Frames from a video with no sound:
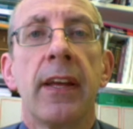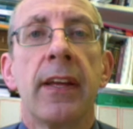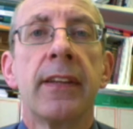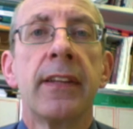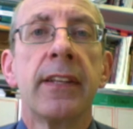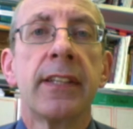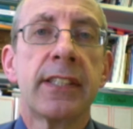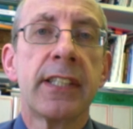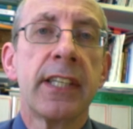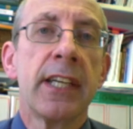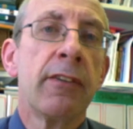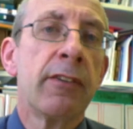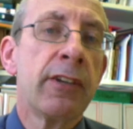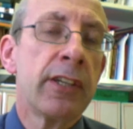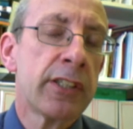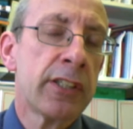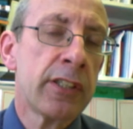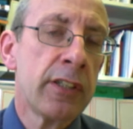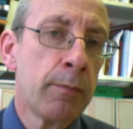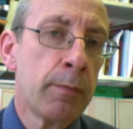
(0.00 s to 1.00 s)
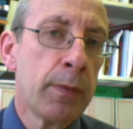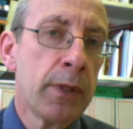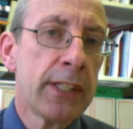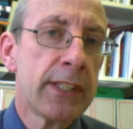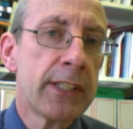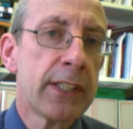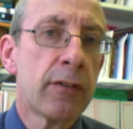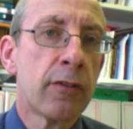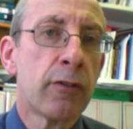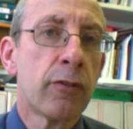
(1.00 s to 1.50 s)
the serious
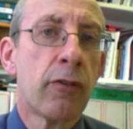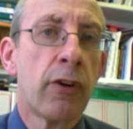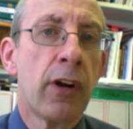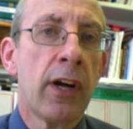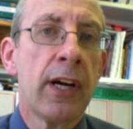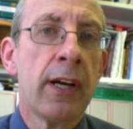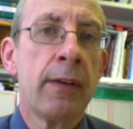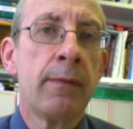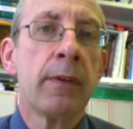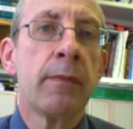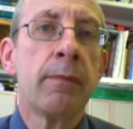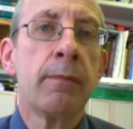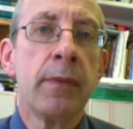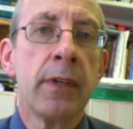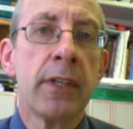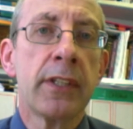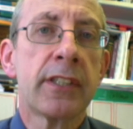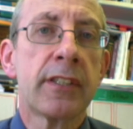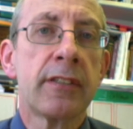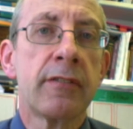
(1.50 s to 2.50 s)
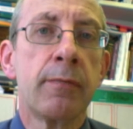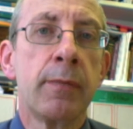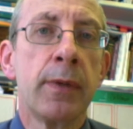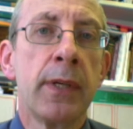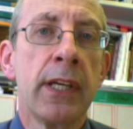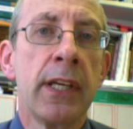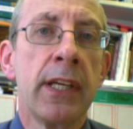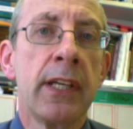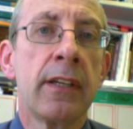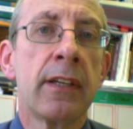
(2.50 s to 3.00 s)
non-political crime must have
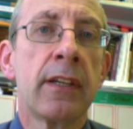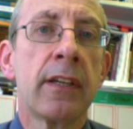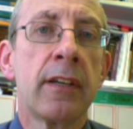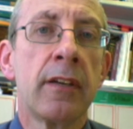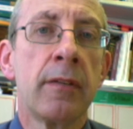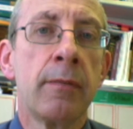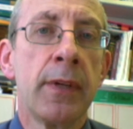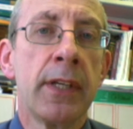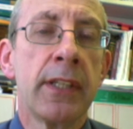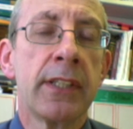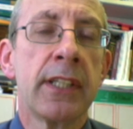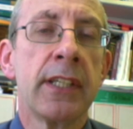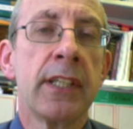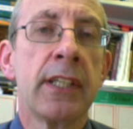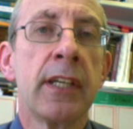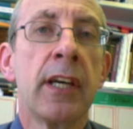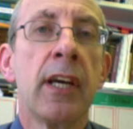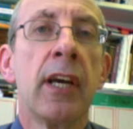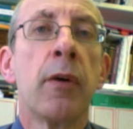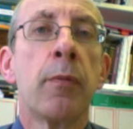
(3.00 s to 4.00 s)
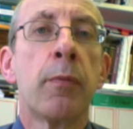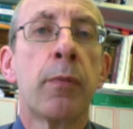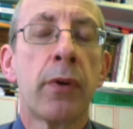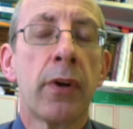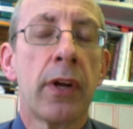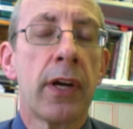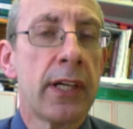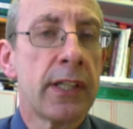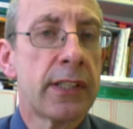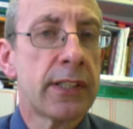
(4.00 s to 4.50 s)
been committed
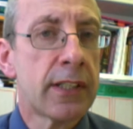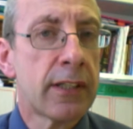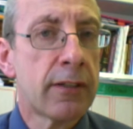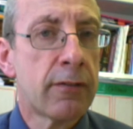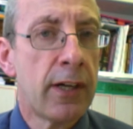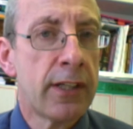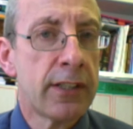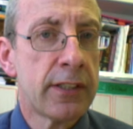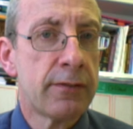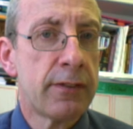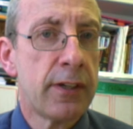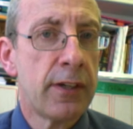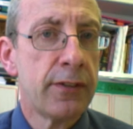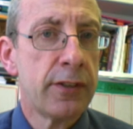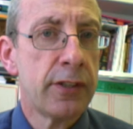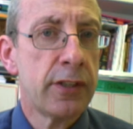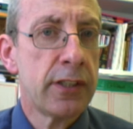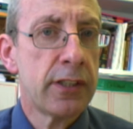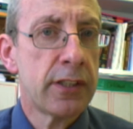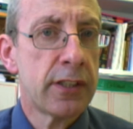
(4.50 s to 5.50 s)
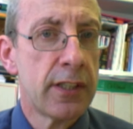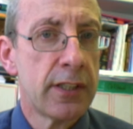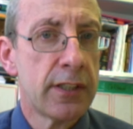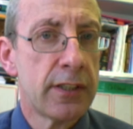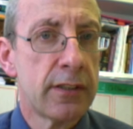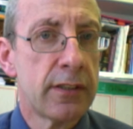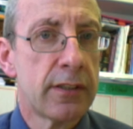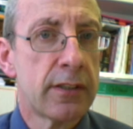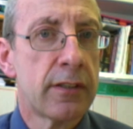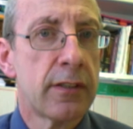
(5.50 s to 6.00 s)
prior to the grant of refugee
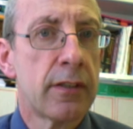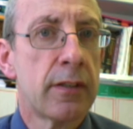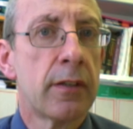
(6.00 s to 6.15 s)
status.